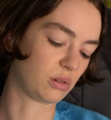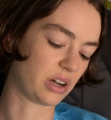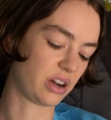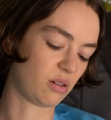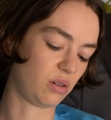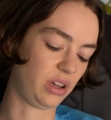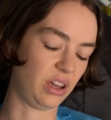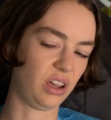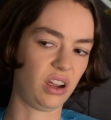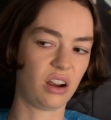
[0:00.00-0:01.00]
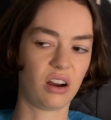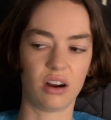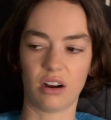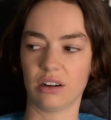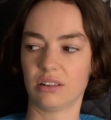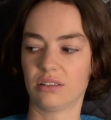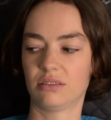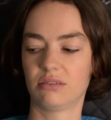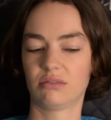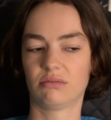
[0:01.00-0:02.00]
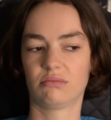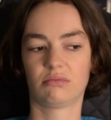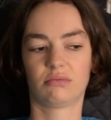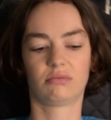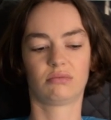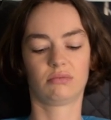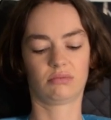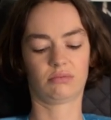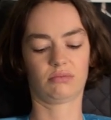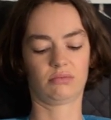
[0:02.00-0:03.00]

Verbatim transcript: Why are we here? I know, I'm a